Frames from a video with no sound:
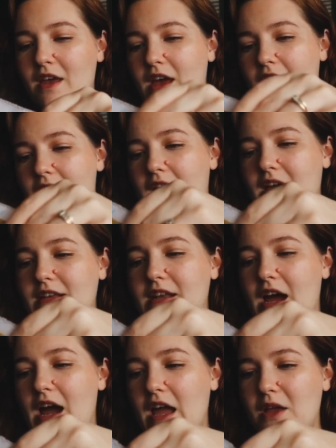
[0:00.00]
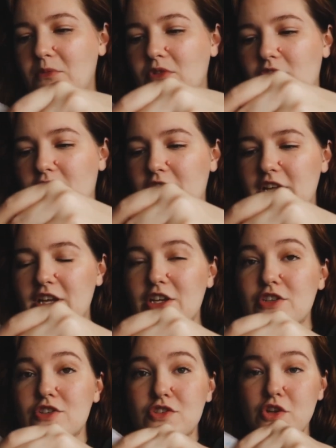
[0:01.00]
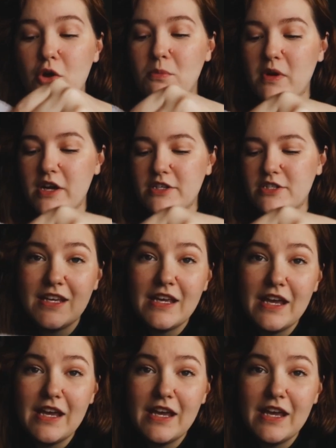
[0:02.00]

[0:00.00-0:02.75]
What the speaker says: and I am learning so much.